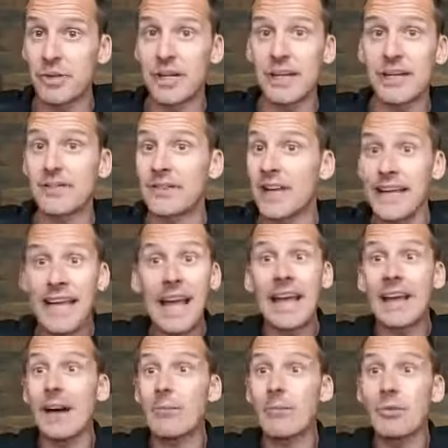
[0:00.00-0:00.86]
And it's like,
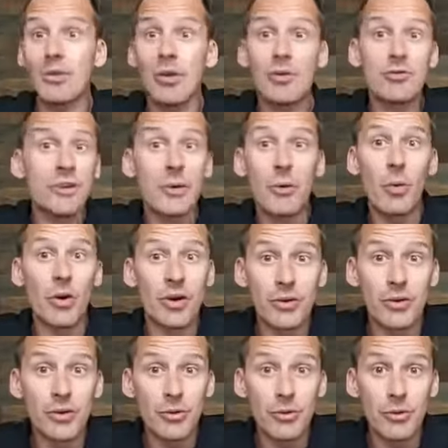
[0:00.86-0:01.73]
hey, I'm closing one
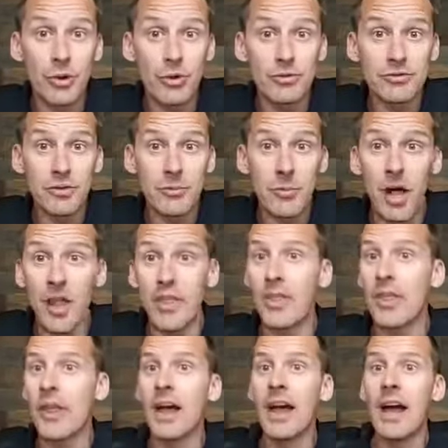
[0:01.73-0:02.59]
or two loans a
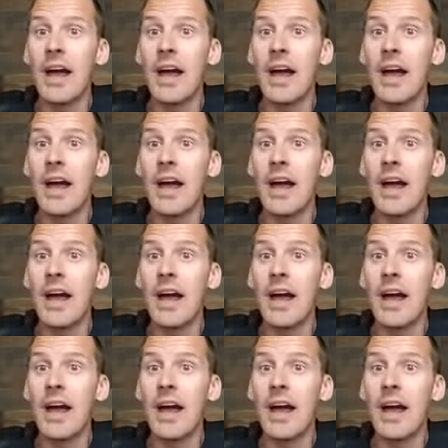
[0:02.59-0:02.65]
month.